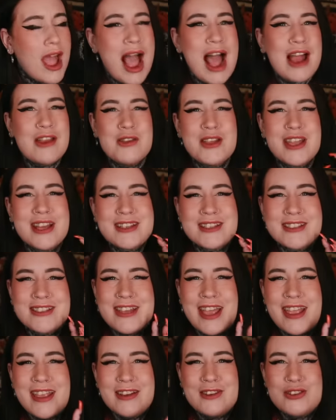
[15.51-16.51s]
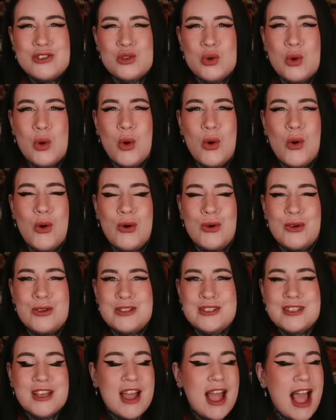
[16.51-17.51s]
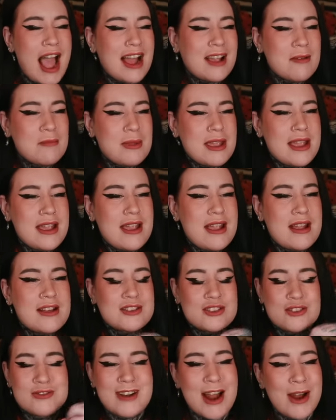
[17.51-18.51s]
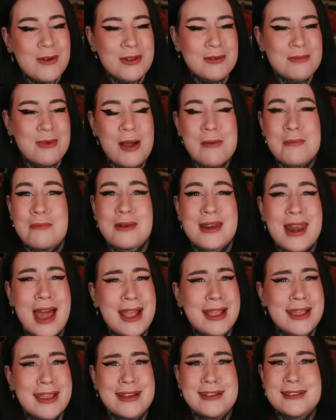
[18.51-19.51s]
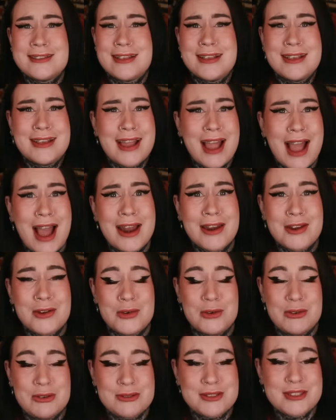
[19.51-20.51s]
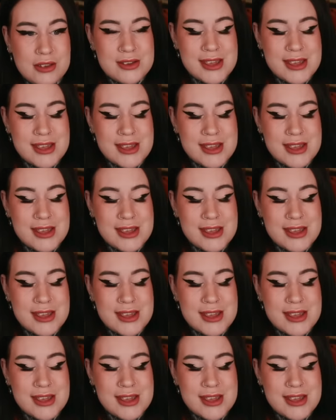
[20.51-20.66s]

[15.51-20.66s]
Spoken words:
and you get to stay indoors and be surrounded by blankets and candles.